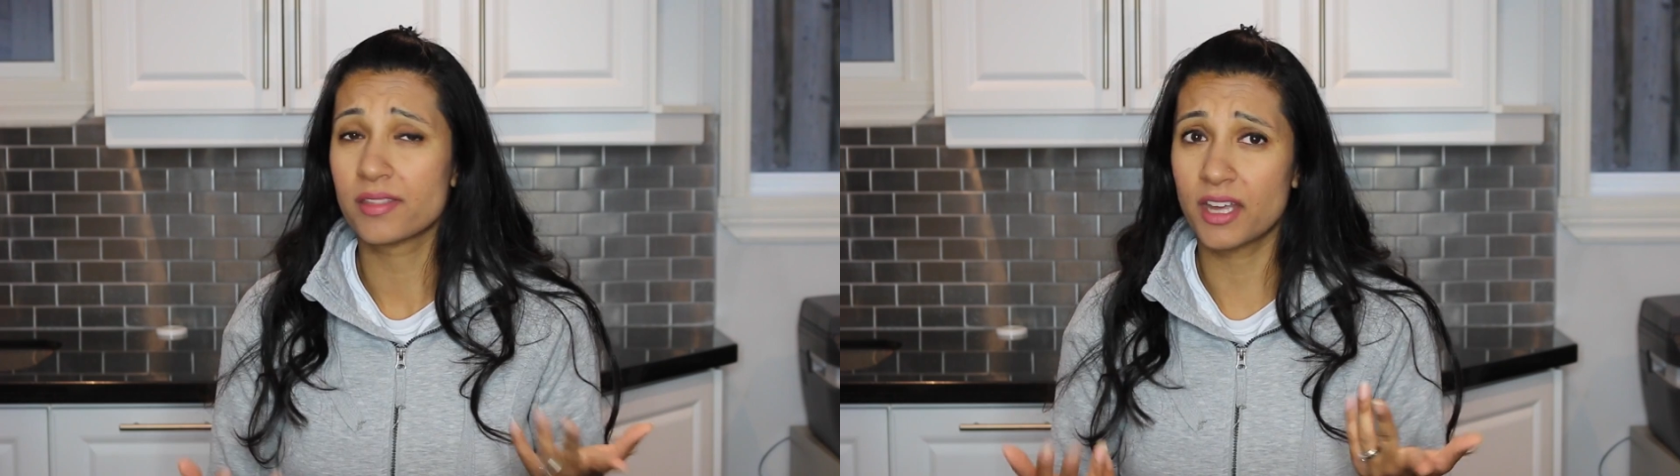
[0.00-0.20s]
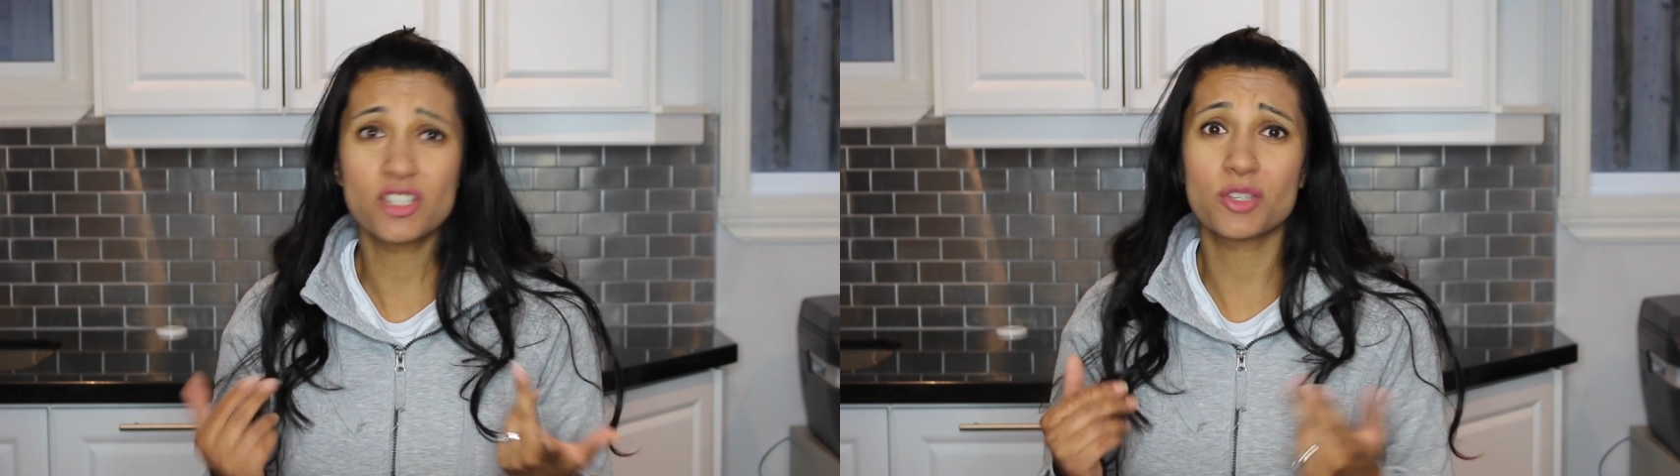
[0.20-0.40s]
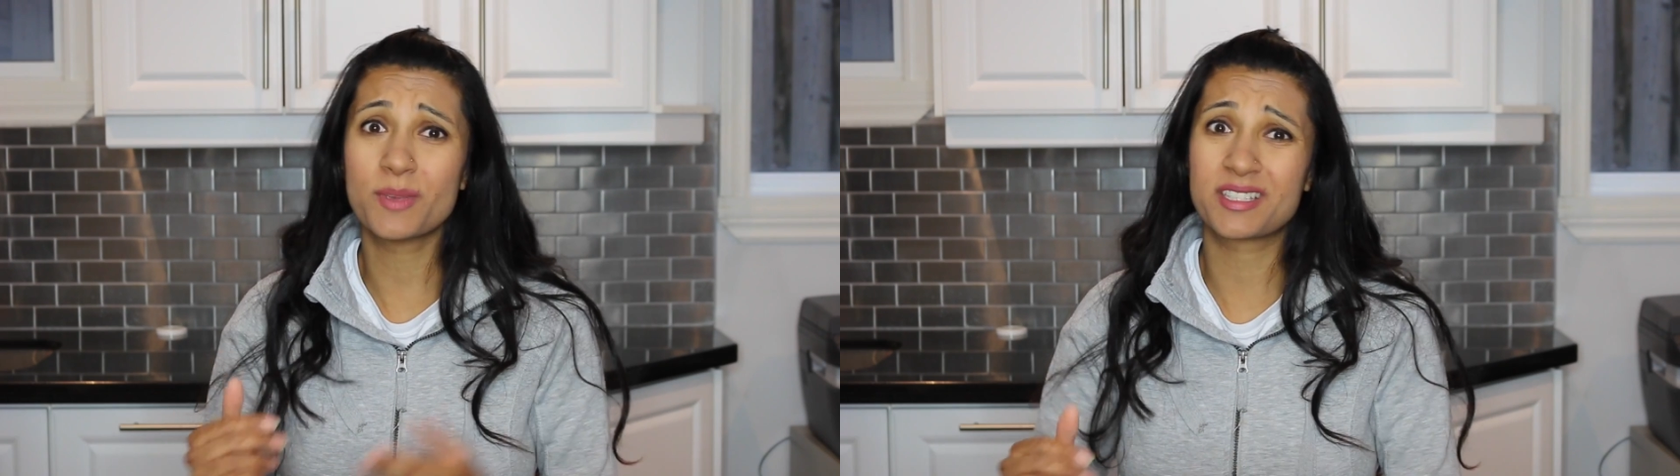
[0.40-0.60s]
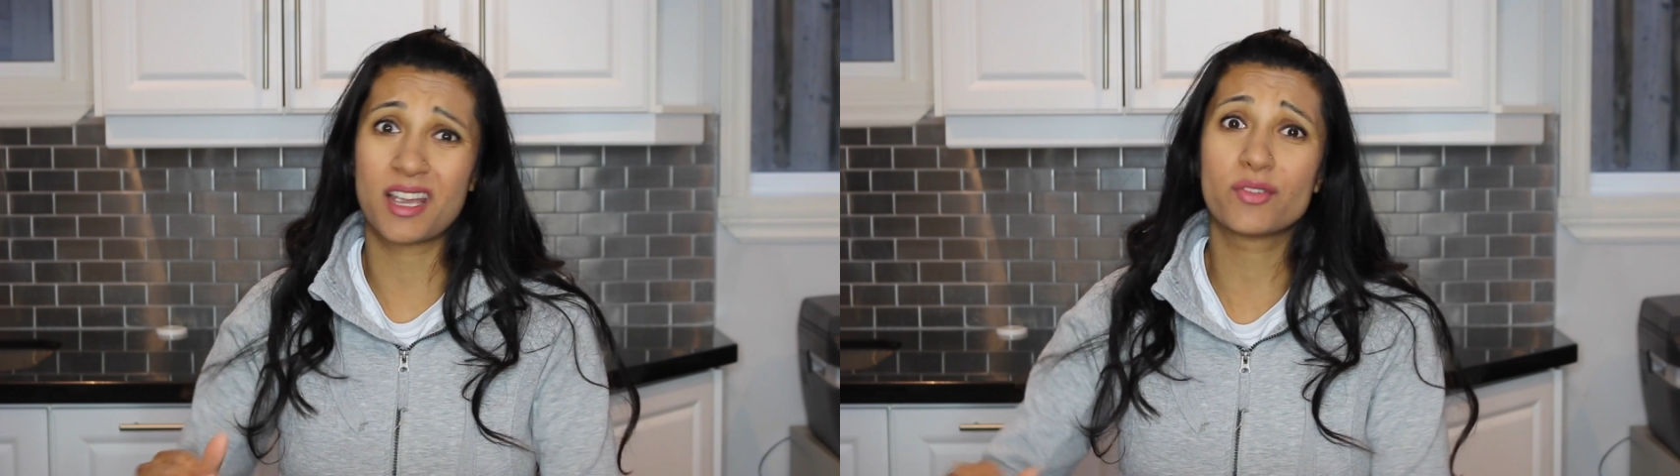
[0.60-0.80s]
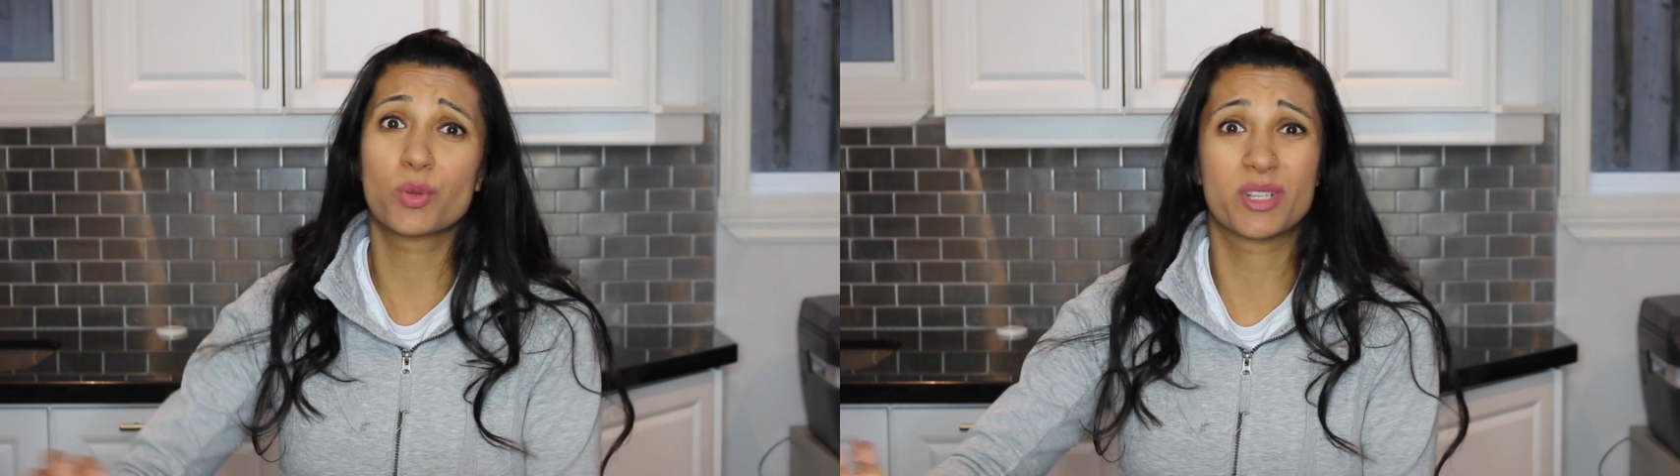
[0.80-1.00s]
That just
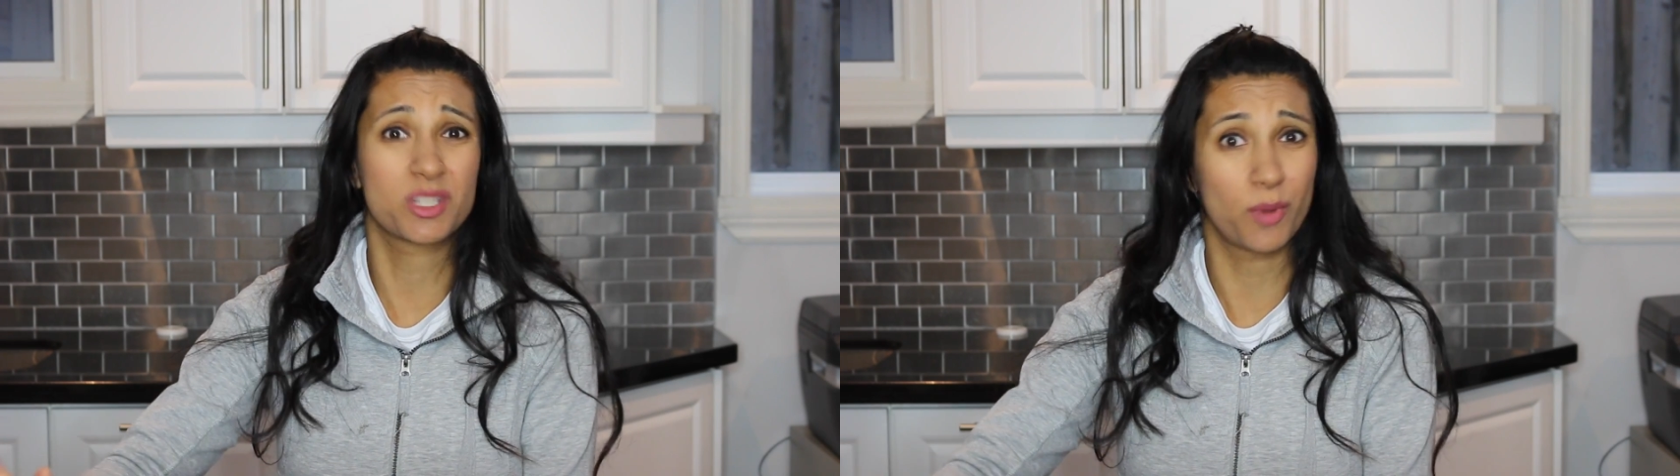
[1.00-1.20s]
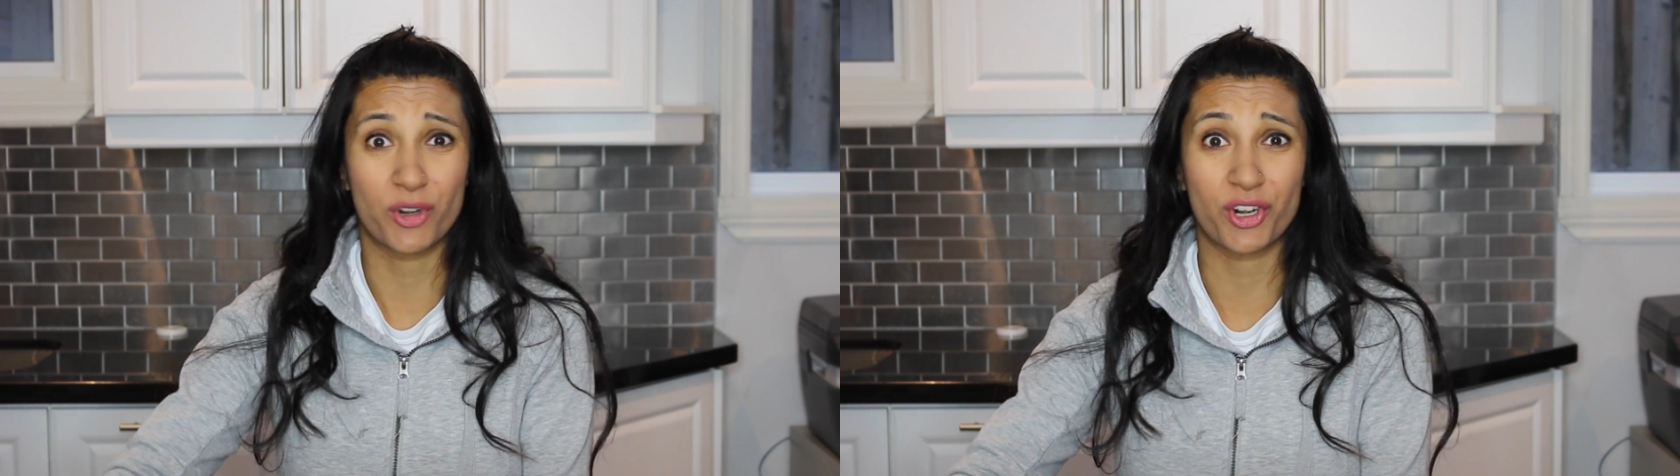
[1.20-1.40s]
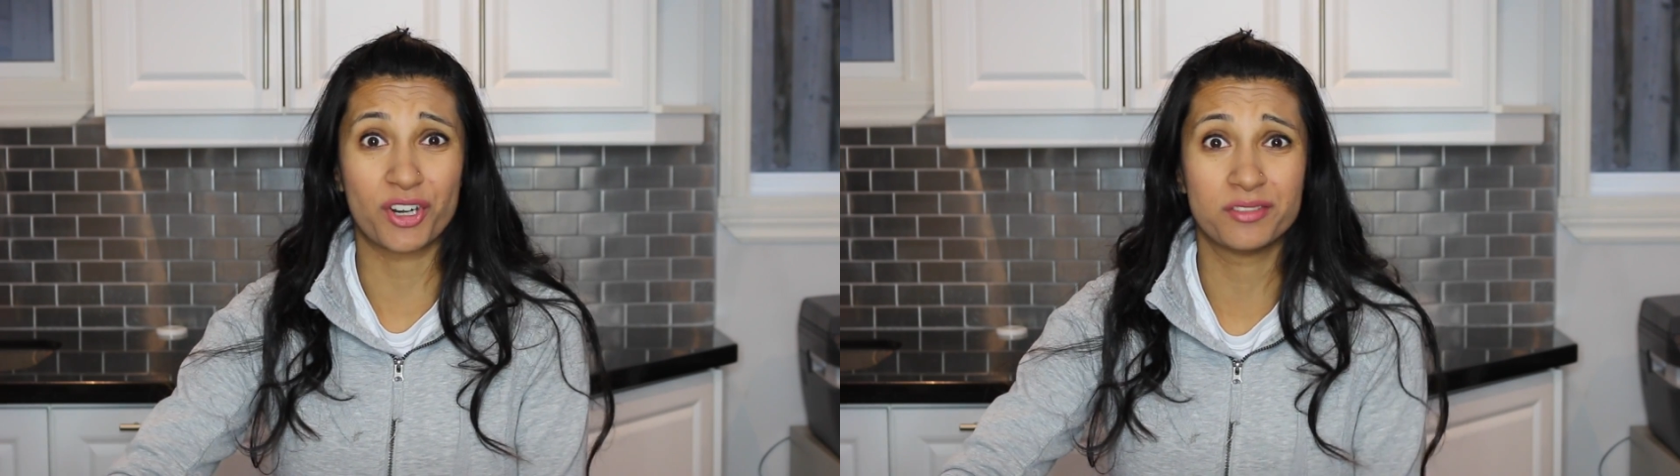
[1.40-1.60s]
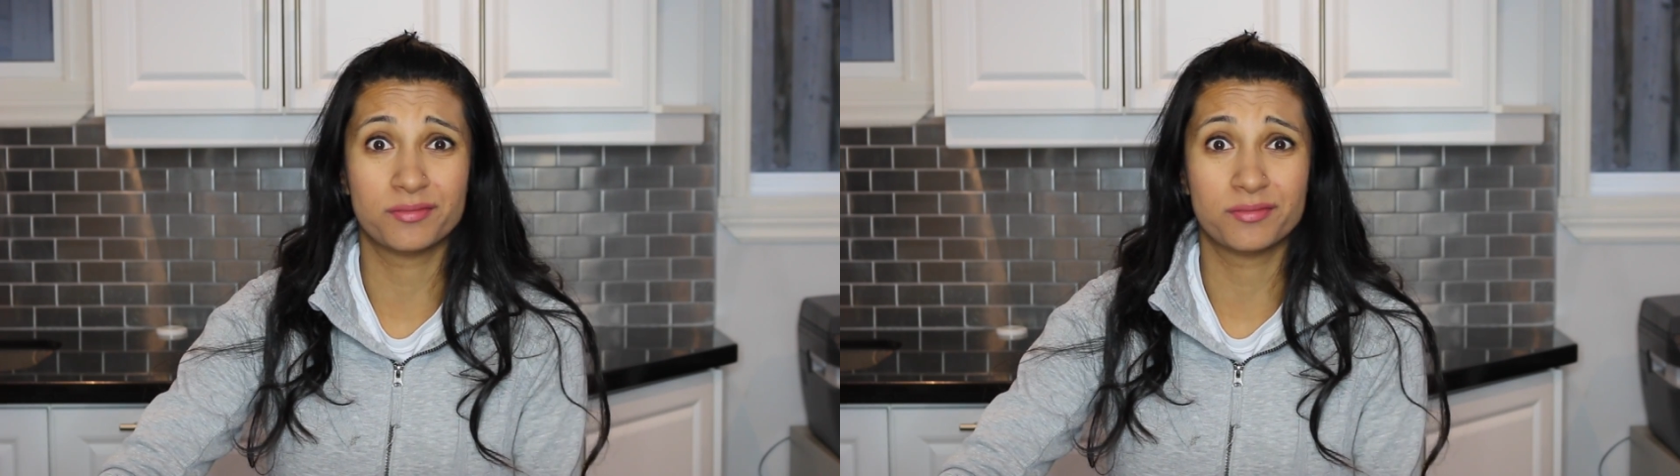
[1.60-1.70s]
makes everyone smarter.